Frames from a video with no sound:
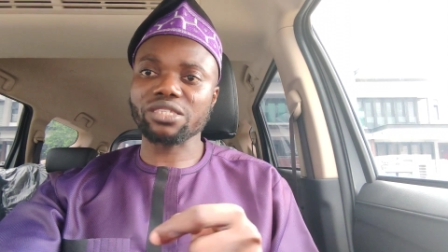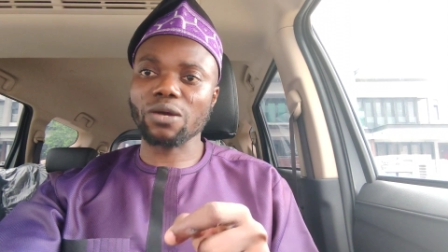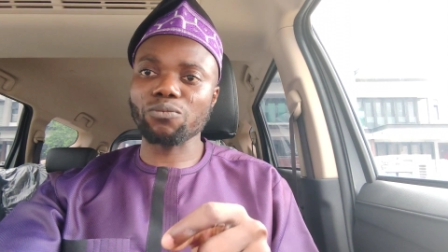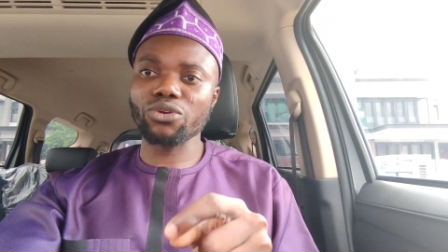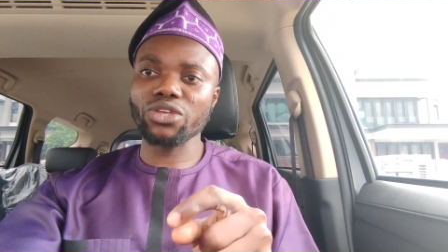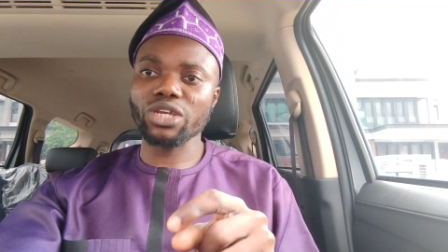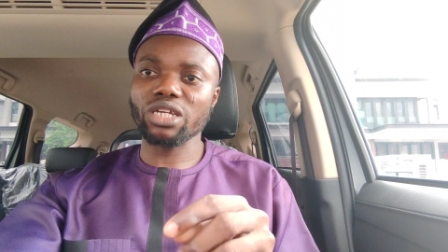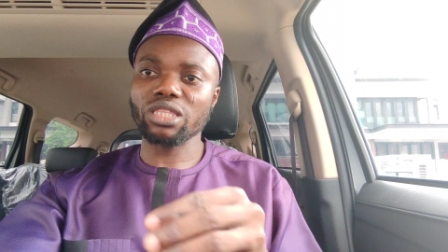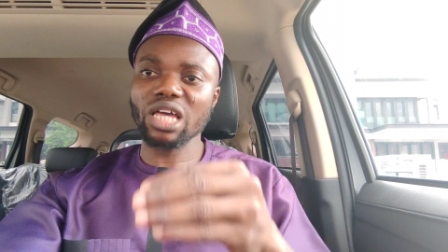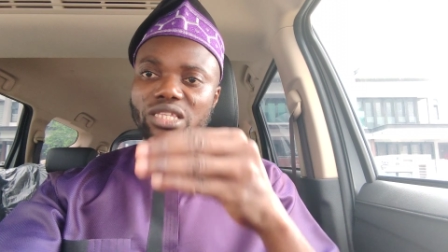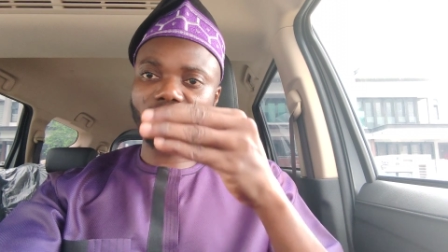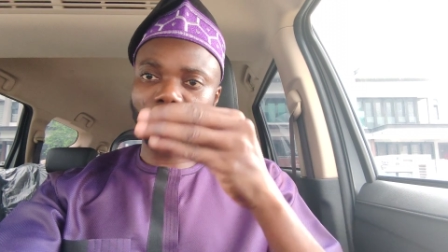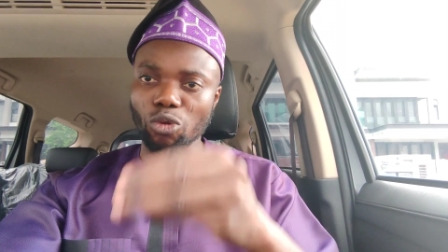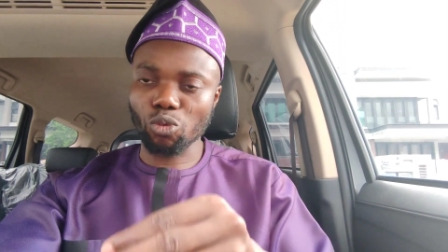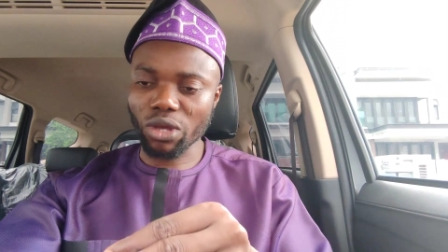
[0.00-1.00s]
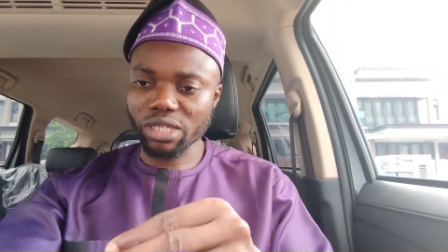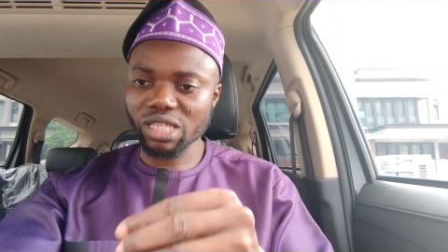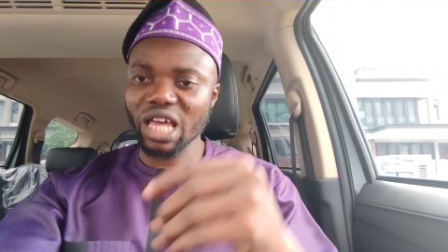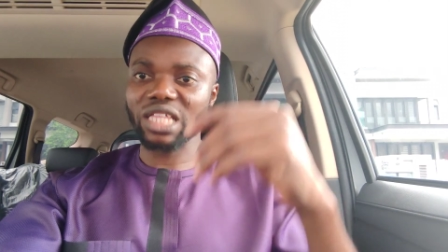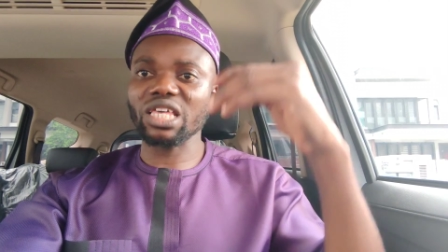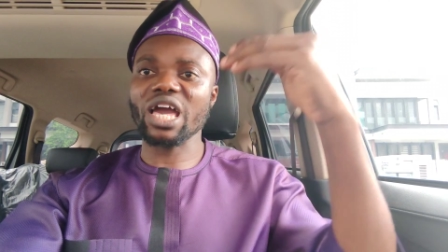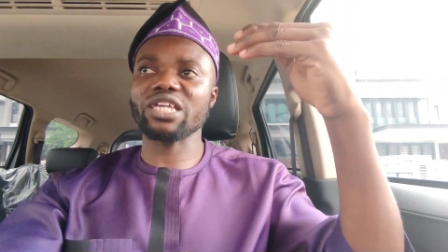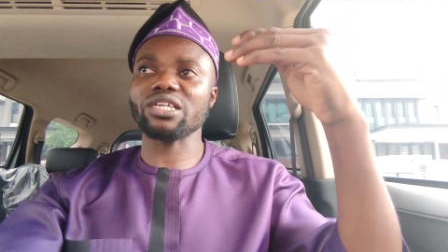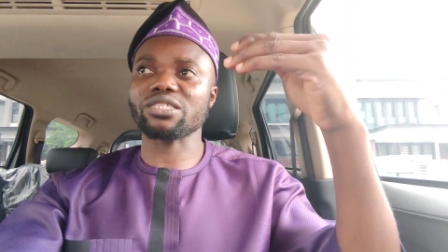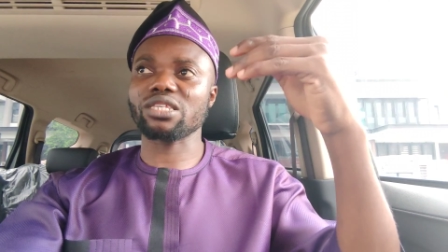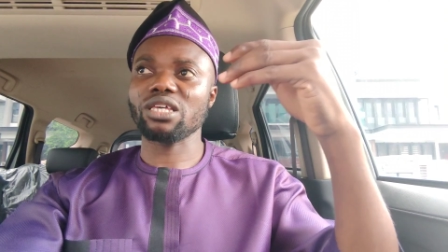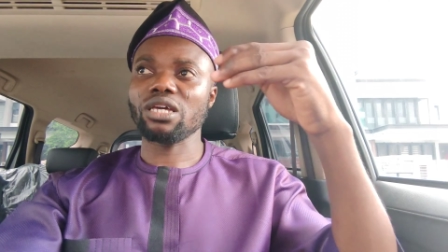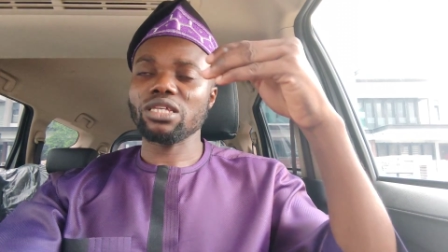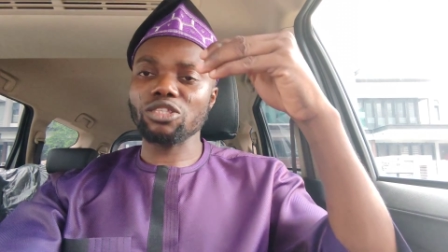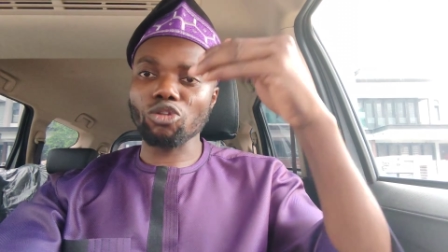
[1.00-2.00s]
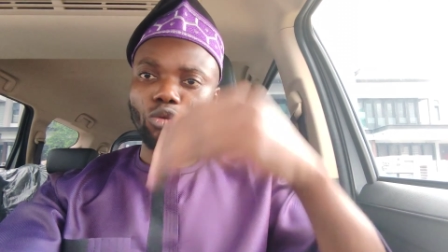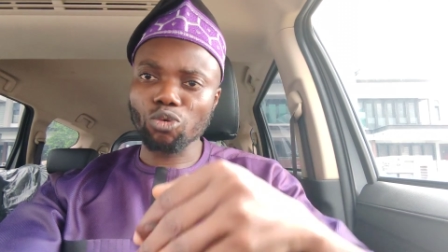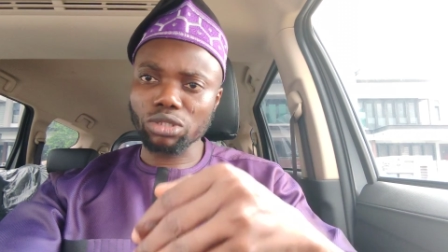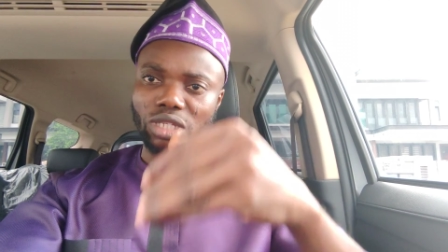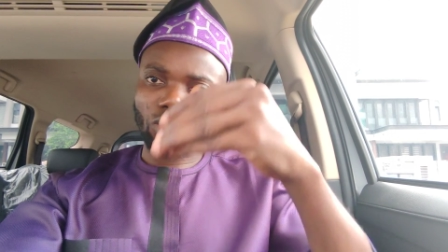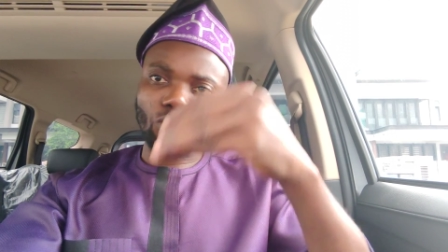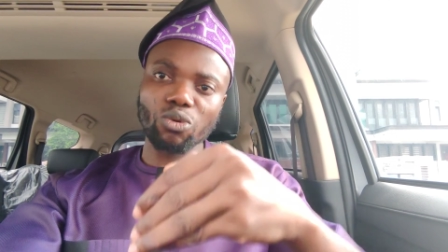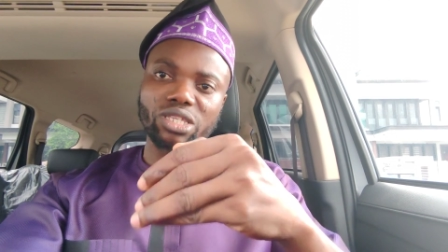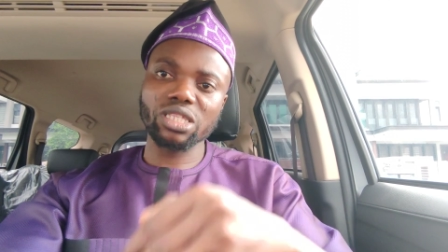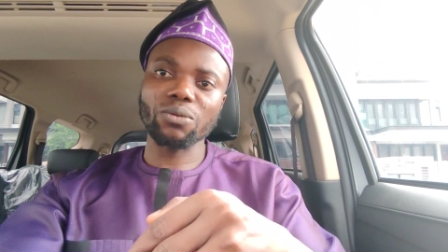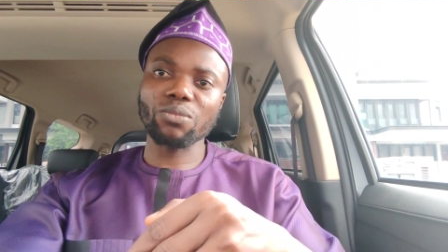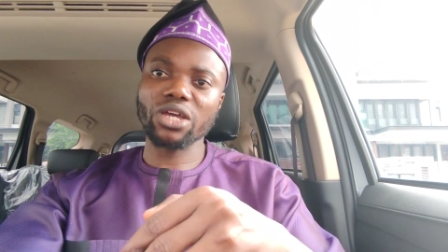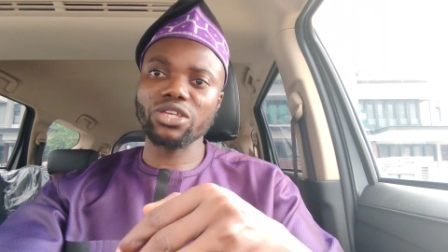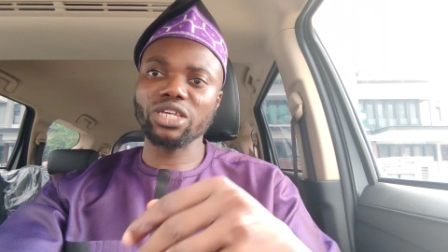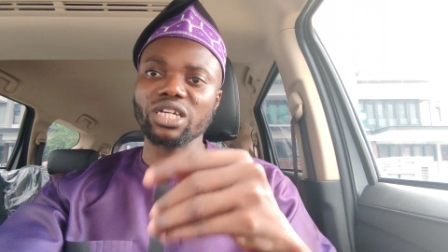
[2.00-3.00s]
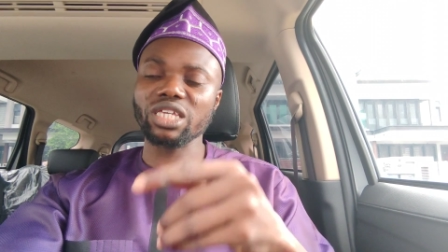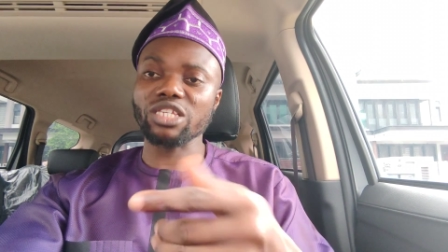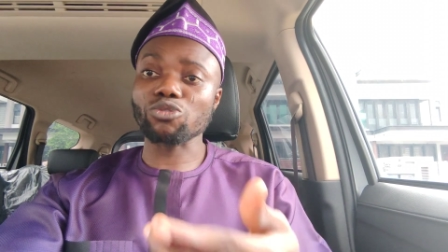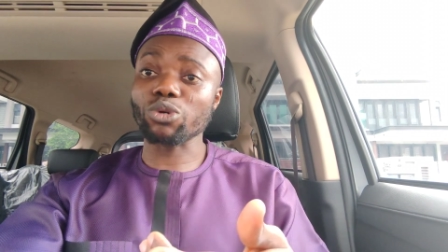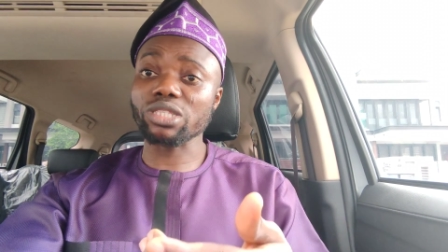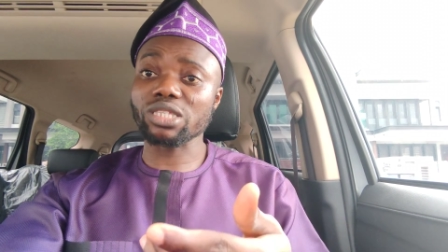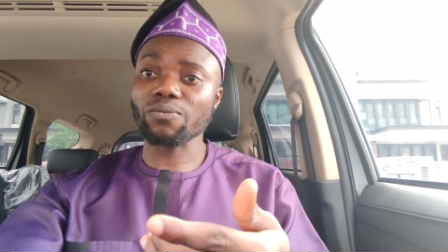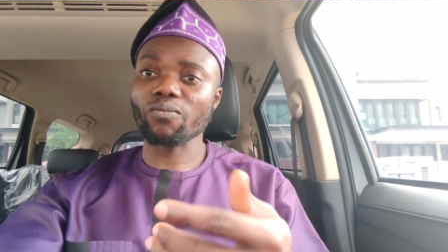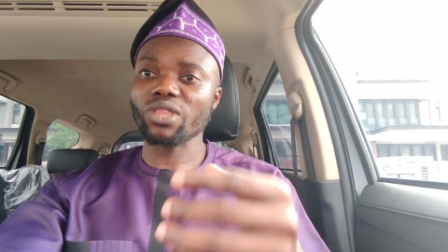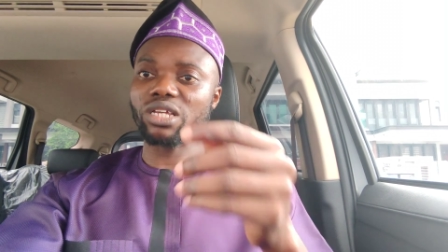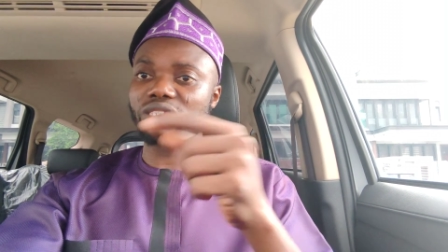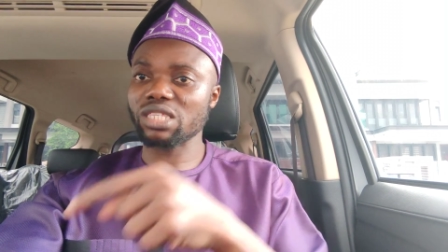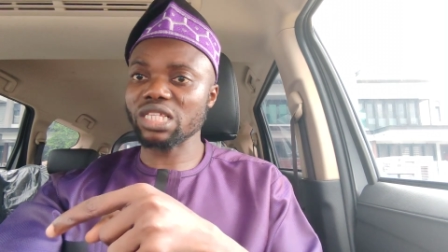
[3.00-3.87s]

Example here, that's the lowest and the highest. The, the lowest number here is what?